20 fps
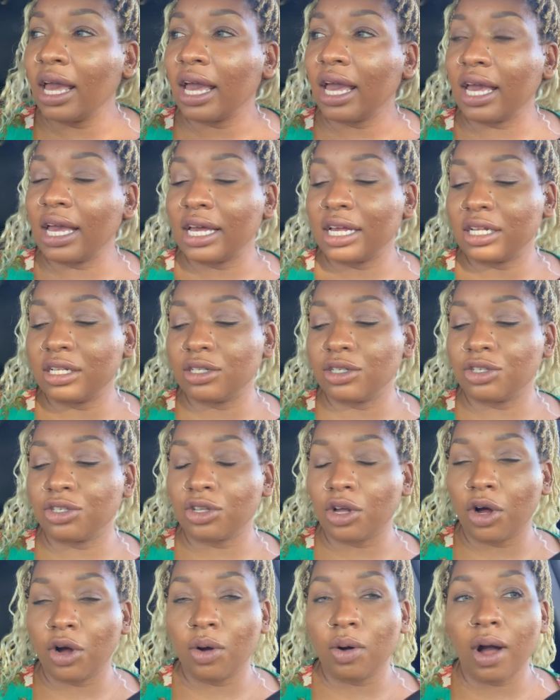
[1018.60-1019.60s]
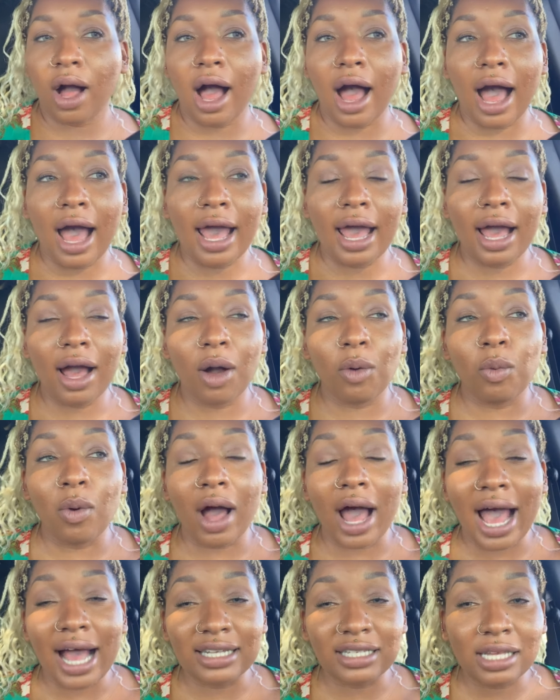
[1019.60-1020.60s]
And so
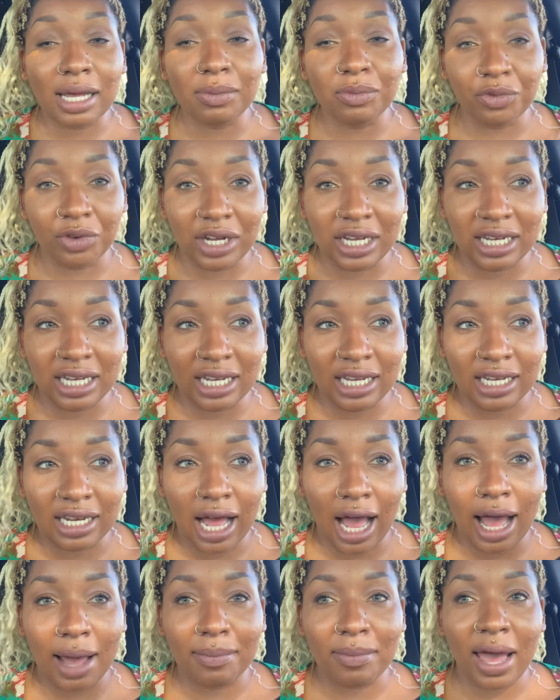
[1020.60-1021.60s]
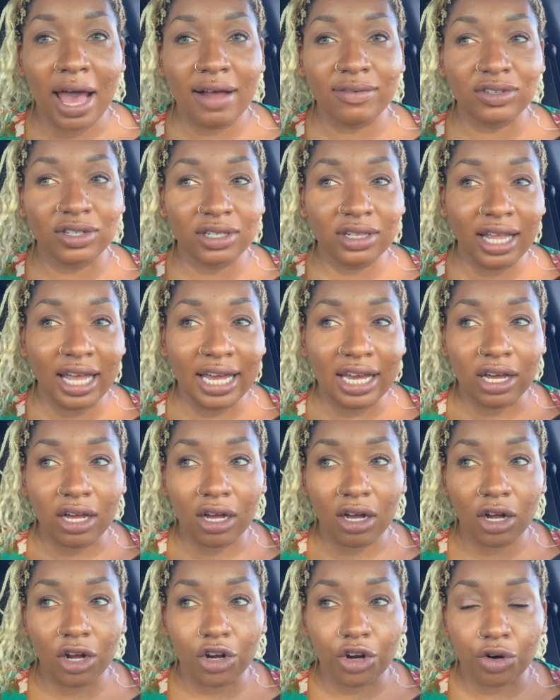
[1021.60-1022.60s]
as I'm reading, I'm have to like
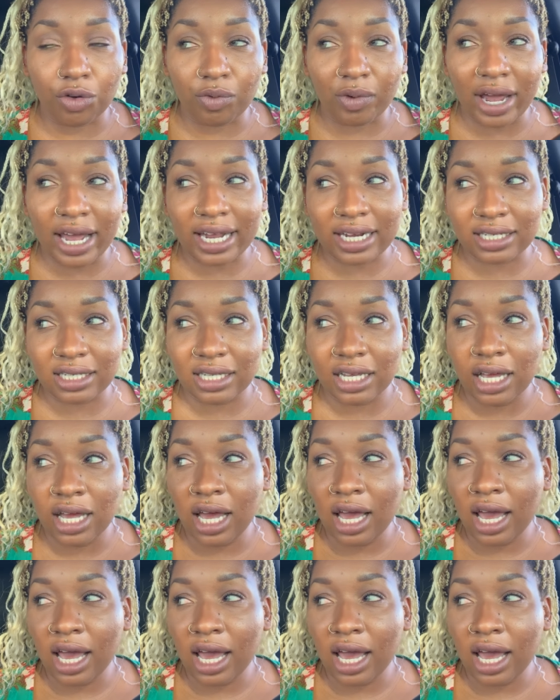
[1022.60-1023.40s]
correct